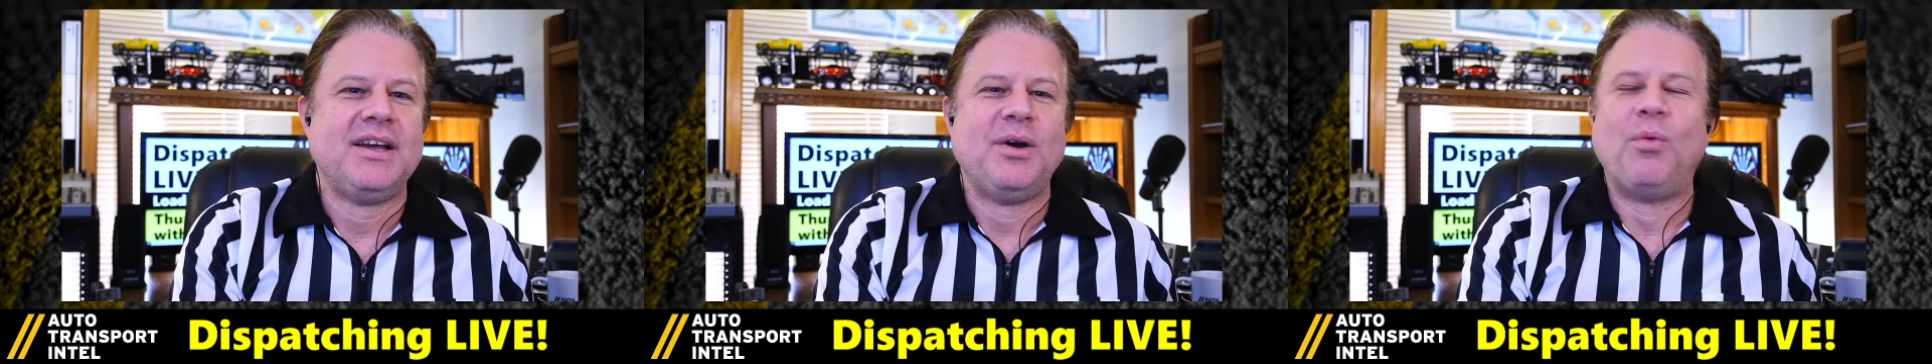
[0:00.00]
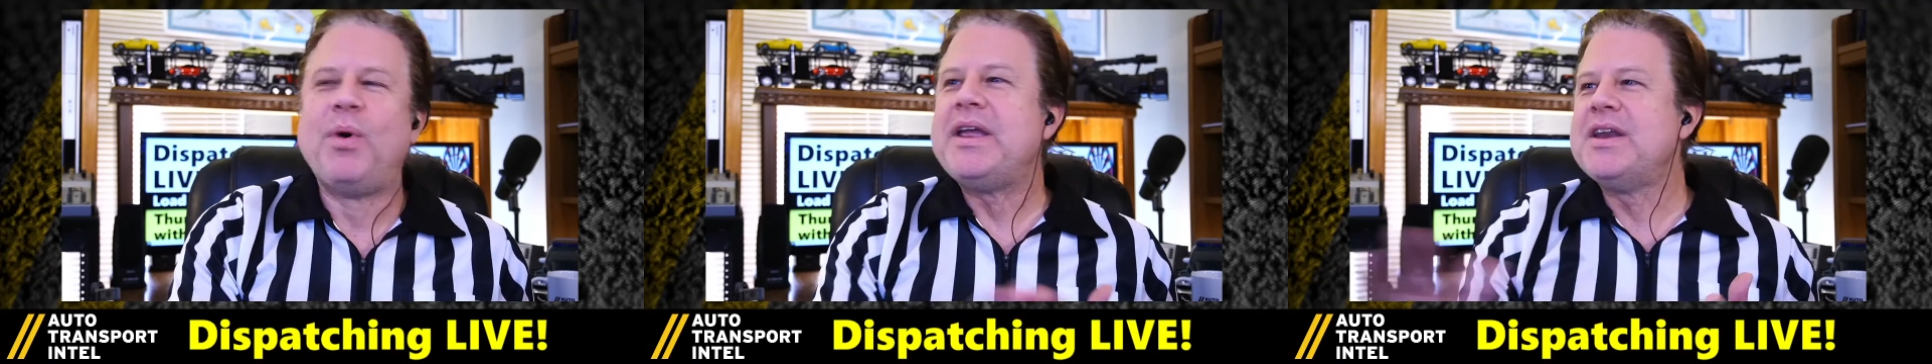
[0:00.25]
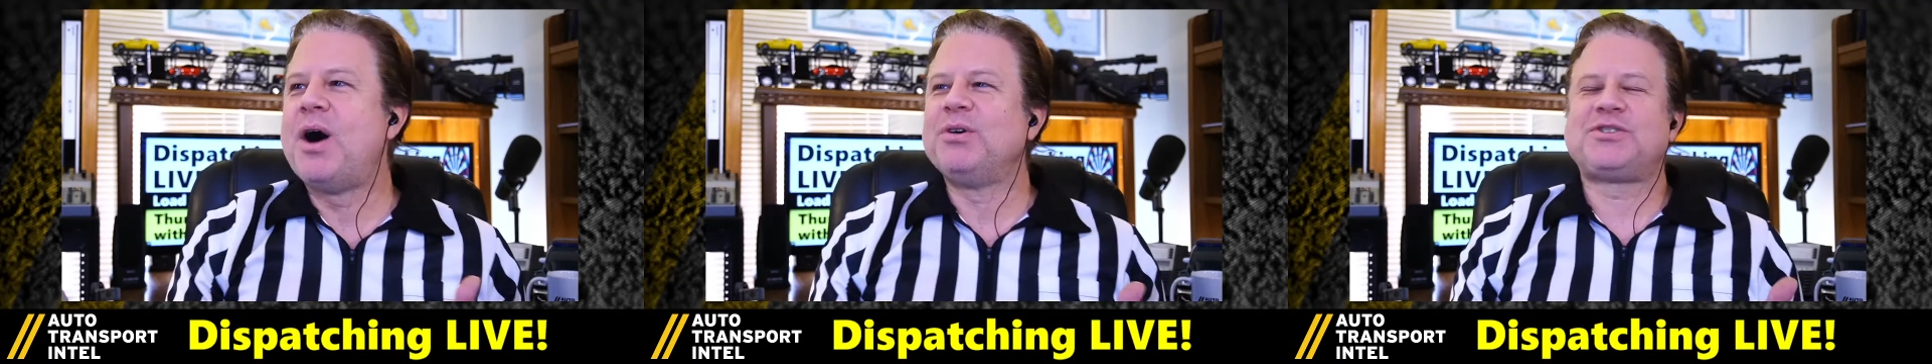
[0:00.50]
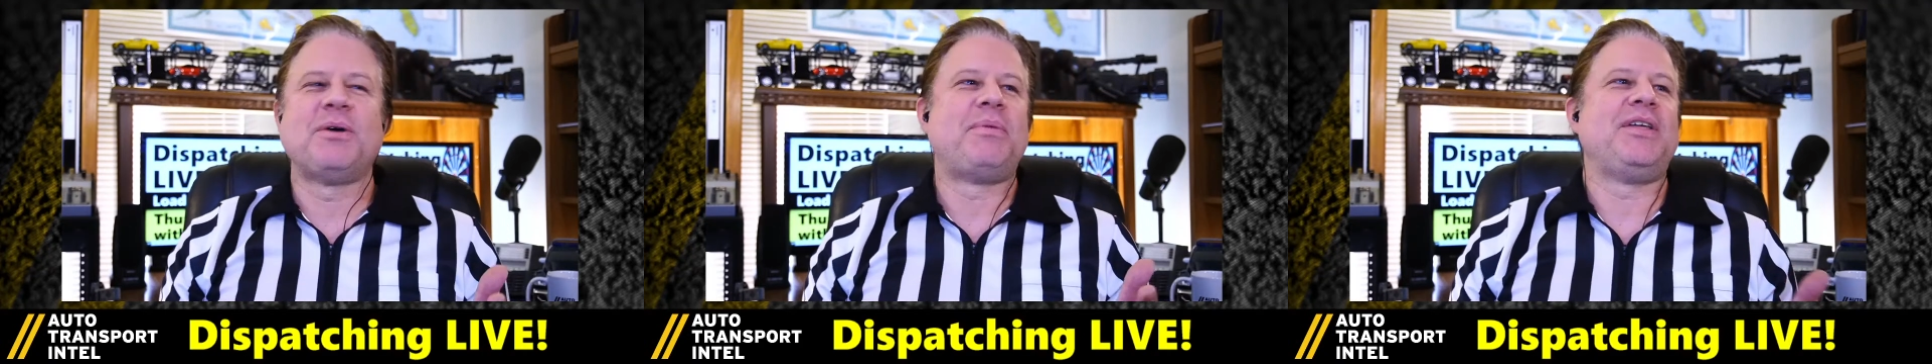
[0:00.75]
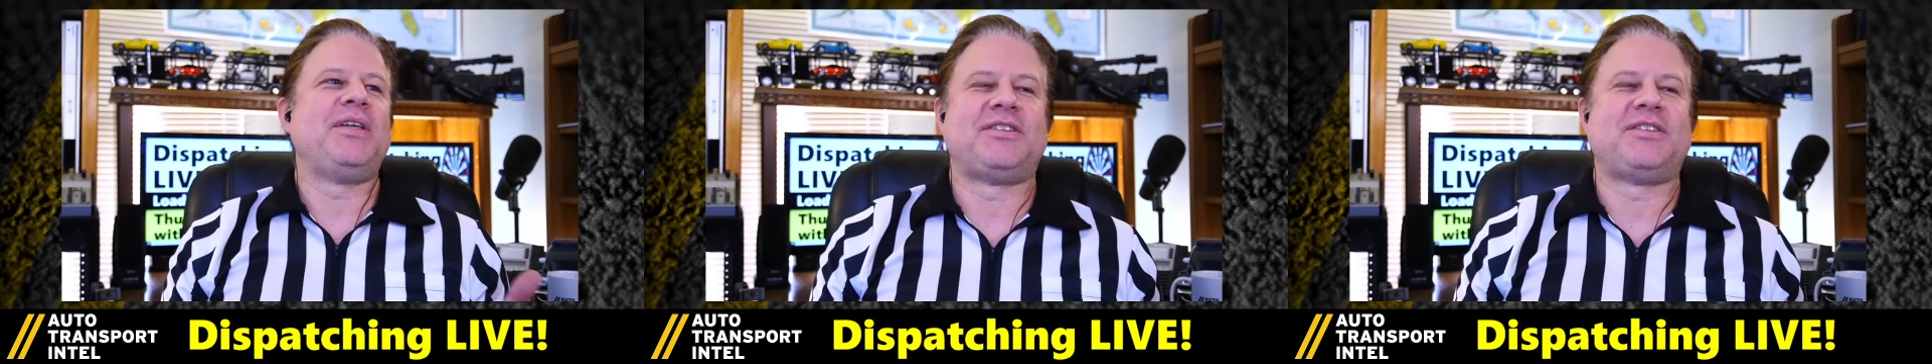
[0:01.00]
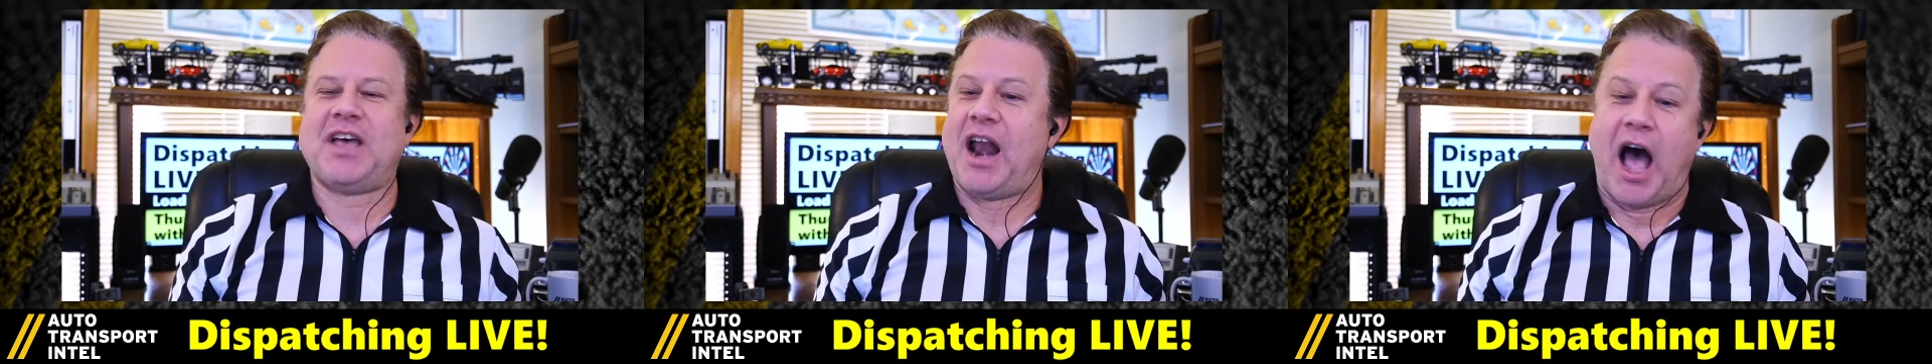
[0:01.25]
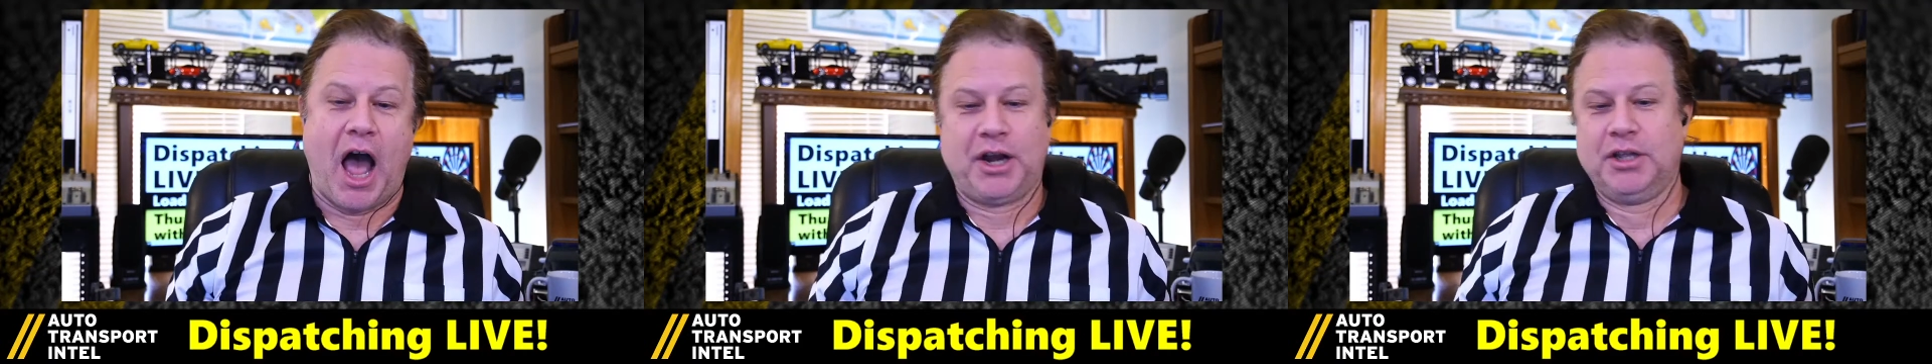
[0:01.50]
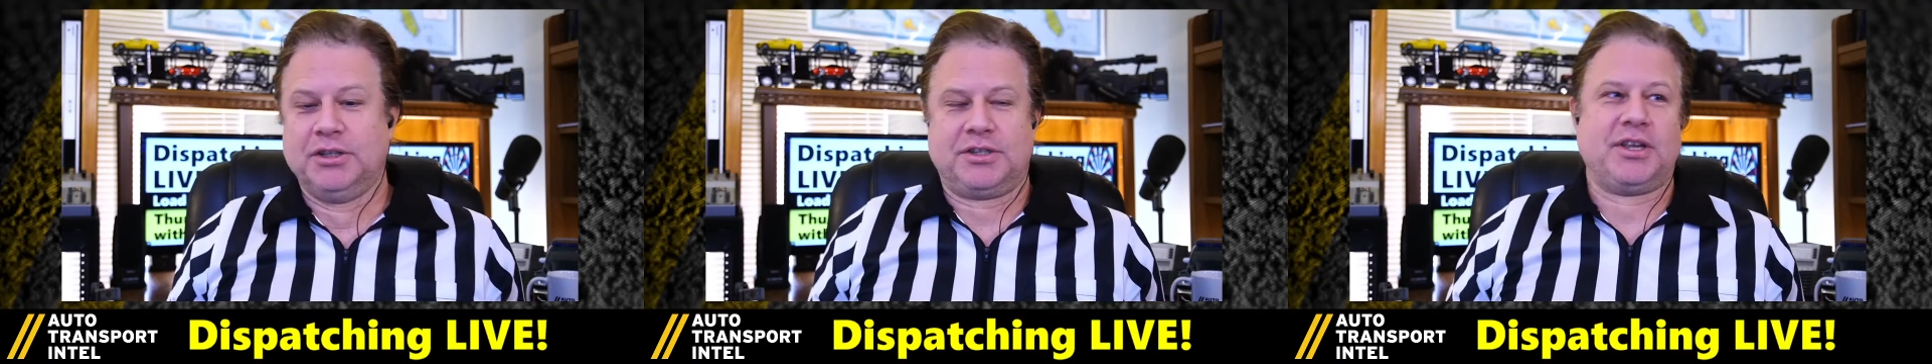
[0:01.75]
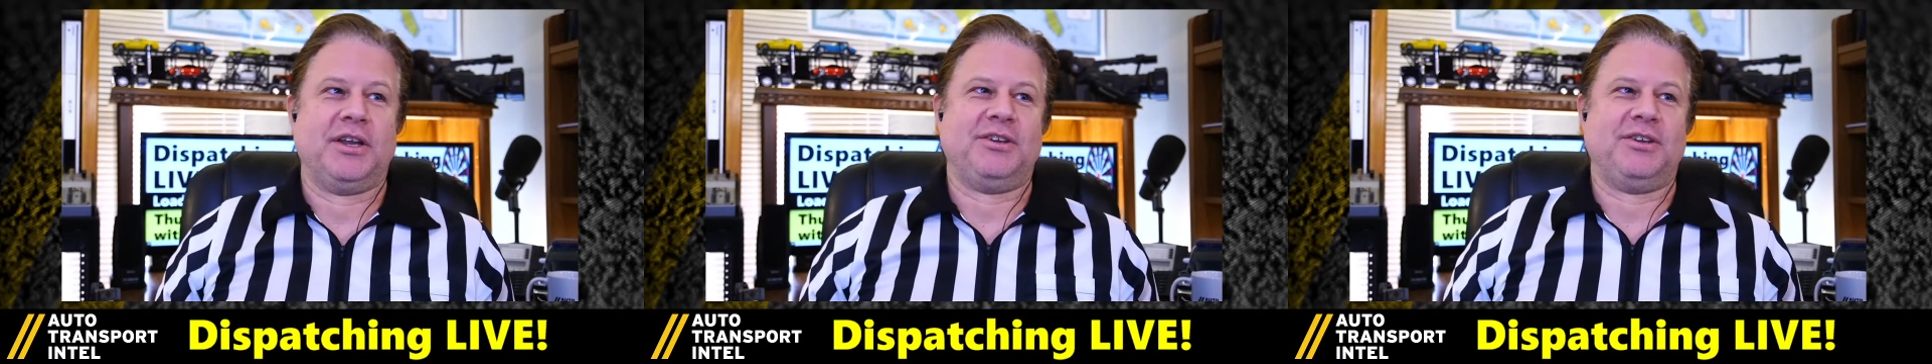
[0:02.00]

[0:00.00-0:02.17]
we know somebody that said, I didn't say